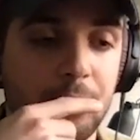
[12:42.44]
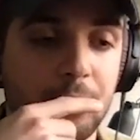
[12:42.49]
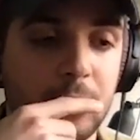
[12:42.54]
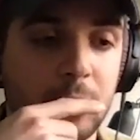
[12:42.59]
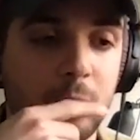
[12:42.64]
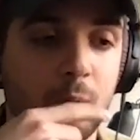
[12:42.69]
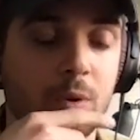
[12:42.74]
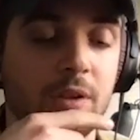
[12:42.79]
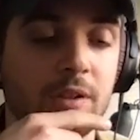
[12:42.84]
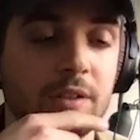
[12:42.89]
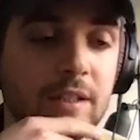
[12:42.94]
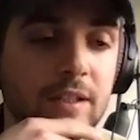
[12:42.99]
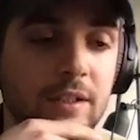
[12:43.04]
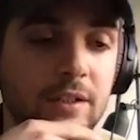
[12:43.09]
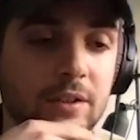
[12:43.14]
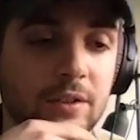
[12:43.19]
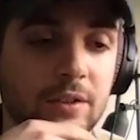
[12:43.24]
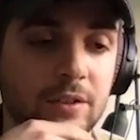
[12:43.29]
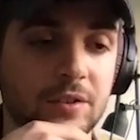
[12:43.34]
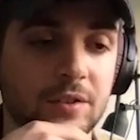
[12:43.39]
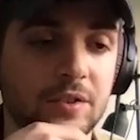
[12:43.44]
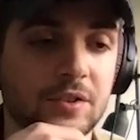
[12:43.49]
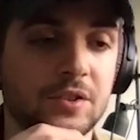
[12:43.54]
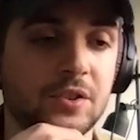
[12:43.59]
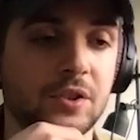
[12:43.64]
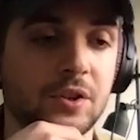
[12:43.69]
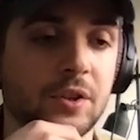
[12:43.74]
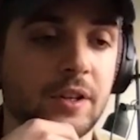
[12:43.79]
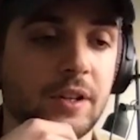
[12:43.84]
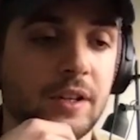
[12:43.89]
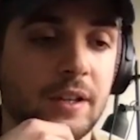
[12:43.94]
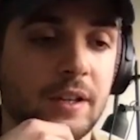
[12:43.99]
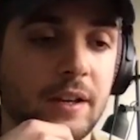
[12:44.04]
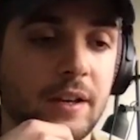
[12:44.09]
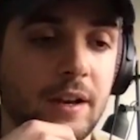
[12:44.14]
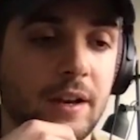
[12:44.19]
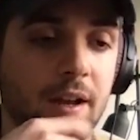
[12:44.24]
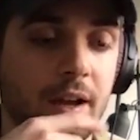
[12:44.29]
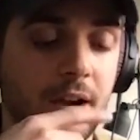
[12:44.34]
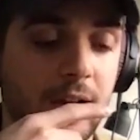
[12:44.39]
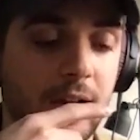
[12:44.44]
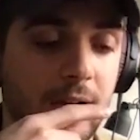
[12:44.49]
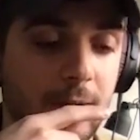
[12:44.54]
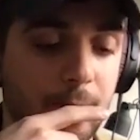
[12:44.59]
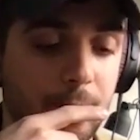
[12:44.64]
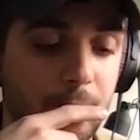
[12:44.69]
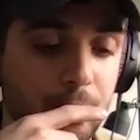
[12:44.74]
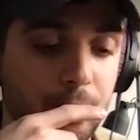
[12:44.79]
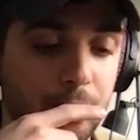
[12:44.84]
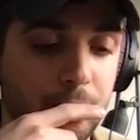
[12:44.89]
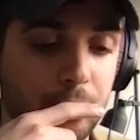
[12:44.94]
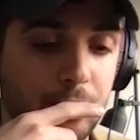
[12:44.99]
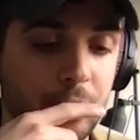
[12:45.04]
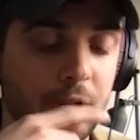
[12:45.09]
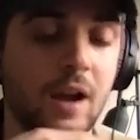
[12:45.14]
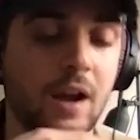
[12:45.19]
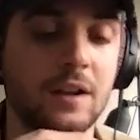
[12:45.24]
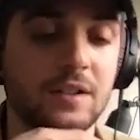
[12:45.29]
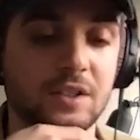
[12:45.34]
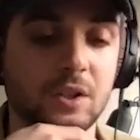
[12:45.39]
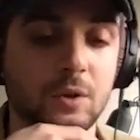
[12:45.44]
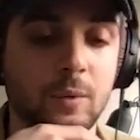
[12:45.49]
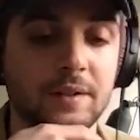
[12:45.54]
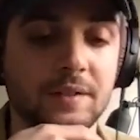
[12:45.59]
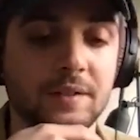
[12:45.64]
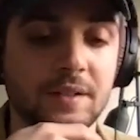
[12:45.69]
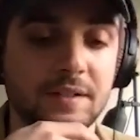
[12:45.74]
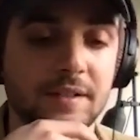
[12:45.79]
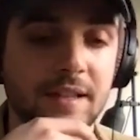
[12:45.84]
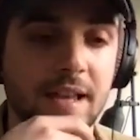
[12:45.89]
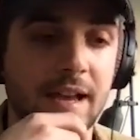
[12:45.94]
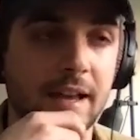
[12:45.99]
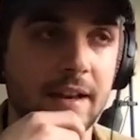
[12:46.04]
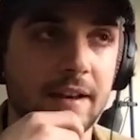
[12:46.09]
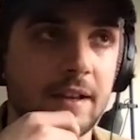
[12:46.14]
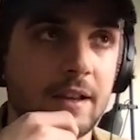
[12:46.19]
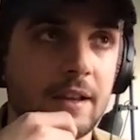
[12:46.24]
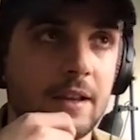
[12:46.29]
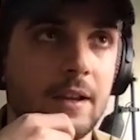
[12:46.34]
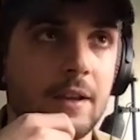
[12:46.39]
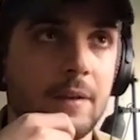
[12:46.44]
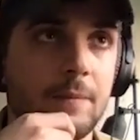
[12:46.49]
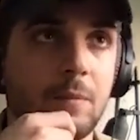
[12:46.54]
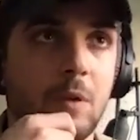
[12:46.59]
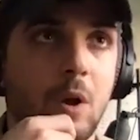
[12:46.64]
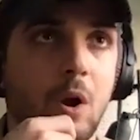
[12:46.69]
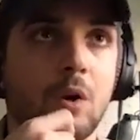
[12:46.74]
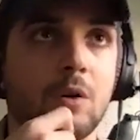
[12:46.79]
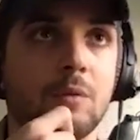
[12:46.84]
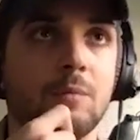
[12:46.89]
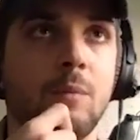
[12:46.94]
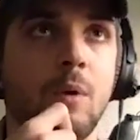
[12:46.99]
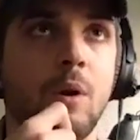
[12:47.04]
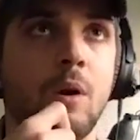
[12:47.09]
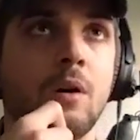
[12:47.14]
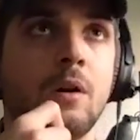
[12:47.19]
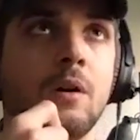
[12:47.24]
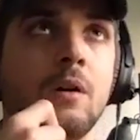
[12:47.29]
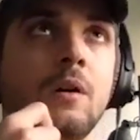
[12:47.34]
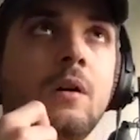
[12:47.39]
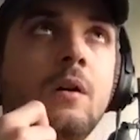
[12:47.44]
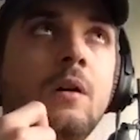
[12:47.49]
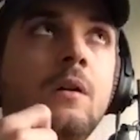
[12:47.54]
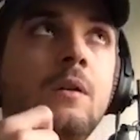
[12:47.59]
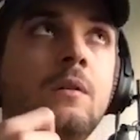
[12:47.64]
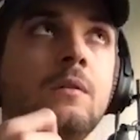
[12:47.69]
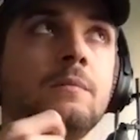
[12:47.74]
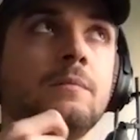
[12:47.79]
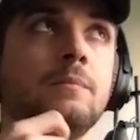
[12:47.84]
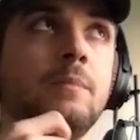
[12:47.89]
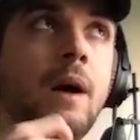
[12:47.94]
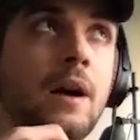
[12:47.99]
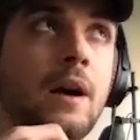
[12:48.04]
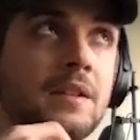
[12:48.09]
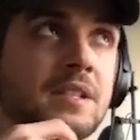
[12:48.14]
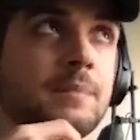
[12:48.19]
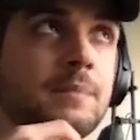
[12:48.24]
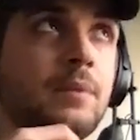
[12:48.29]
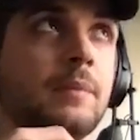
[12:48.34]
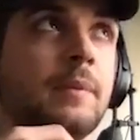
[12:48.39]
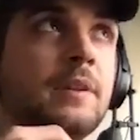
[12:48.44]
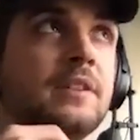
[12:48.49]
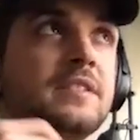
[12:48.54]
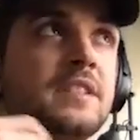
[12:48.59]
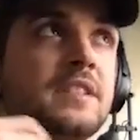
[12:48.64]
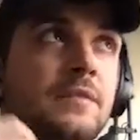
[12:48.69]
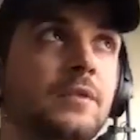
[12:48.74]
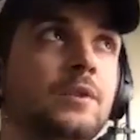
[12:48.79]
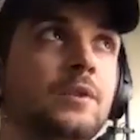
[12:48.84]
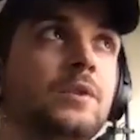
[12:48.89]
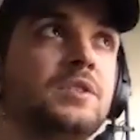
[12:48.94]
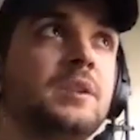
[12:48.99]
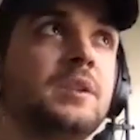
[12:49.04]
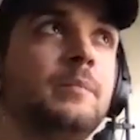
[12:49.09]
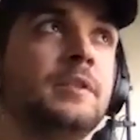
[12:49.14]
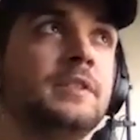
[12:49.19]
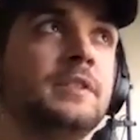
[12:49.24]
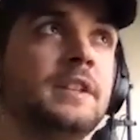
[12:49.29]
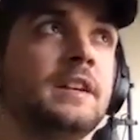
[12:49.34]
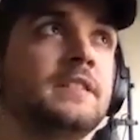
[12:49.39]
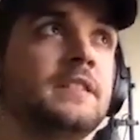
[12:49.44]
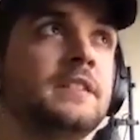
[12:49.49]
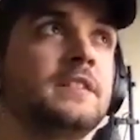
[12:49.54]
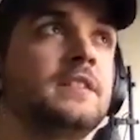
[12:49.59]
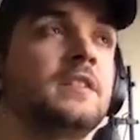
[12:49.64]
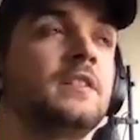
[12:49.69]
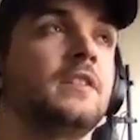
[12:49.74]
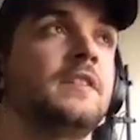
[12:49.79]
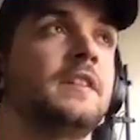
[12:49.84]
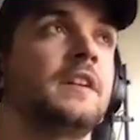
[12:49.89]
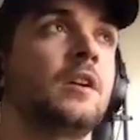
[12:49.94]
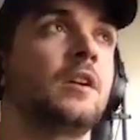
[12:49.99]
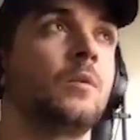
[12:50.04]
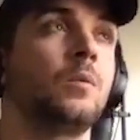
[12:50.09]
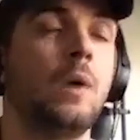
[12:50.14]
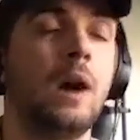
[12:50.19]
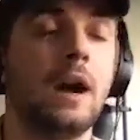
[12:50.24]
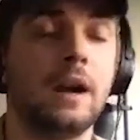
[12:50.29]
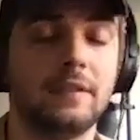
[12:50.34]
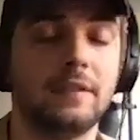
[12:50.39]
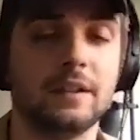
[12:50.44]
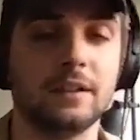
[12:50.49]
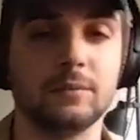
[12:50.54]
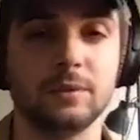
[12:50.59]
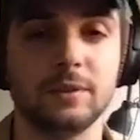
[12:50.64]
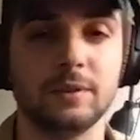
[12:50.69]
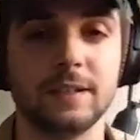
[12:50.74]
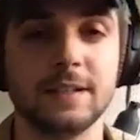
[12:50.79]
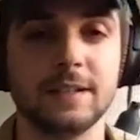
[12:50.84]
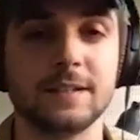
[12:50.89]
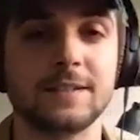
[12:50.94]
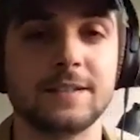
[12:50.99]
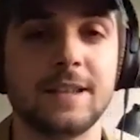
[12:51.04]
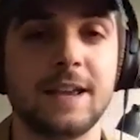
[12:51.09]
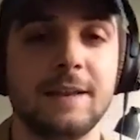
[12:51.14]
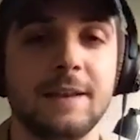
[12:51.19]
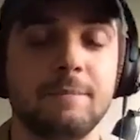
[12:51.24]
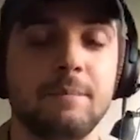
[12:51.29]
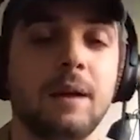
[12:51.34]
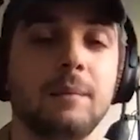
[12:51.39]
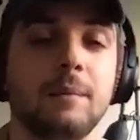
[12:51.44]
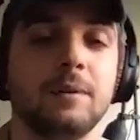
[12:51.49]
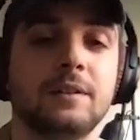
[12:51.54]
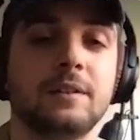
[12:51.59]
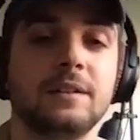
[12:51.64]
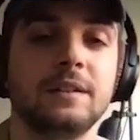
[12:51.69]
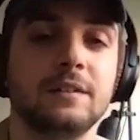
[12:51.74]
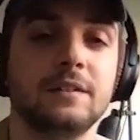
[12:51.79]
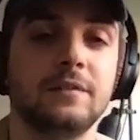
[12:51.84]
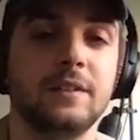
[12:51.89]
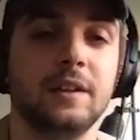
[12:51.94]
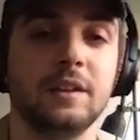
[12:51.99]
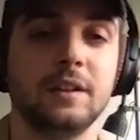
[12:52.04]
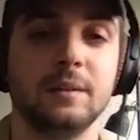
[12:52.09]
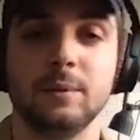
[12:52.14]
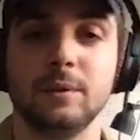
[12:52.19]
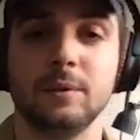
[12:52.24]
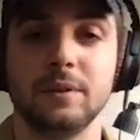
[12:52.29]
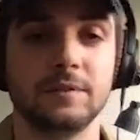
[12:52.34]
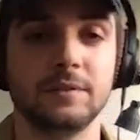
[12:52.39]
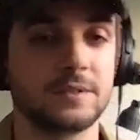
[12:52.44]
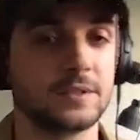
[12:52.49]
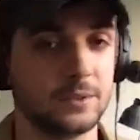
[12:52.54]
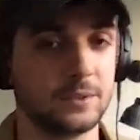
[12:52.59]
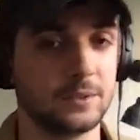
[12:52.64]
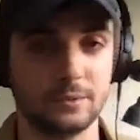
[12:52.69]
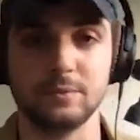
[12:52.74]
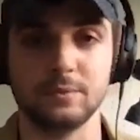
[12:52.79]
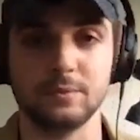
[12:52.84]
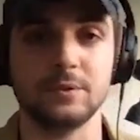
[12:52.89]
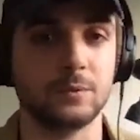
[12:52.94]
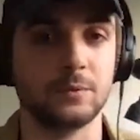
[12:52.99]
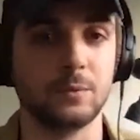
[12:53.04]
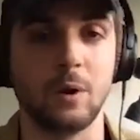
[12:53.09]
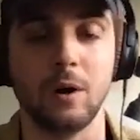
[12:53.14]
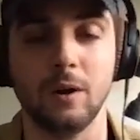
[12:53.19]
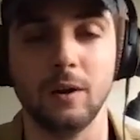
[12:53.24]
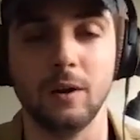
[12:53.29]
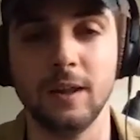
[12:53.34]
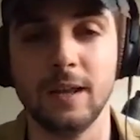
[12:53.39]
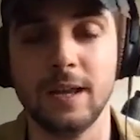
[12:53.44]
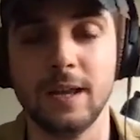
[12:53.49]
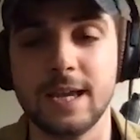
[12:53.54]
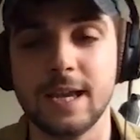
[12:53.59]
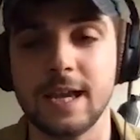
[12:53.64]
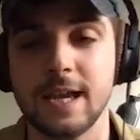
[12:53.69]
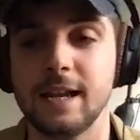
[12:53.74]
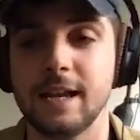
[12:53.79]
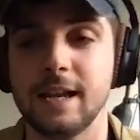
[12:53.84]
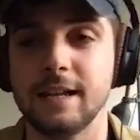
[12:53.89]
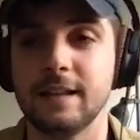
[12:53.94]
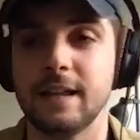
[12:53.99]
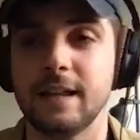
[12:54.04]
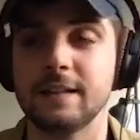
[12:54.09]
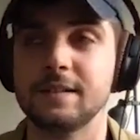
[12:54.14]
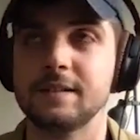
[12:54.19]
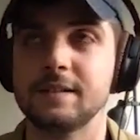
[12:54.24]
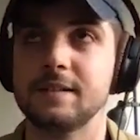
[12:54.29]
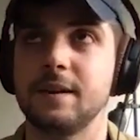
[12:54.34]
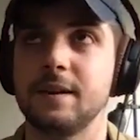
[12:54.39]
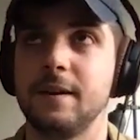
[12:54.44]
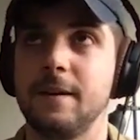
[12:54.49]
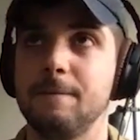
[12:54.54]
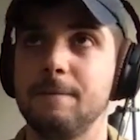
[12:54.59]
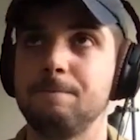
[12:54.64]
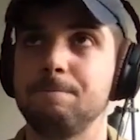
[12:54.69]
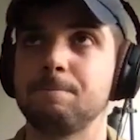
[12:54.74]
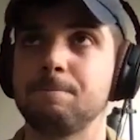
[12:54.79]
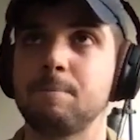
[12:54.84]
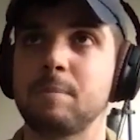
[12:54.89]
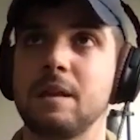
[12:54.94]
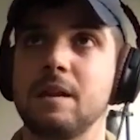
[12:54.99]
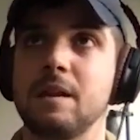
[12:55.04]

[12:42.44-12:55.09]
will yield certain consequences that are possible but difficult to predict until they are widely released and publicly available to all. And that's something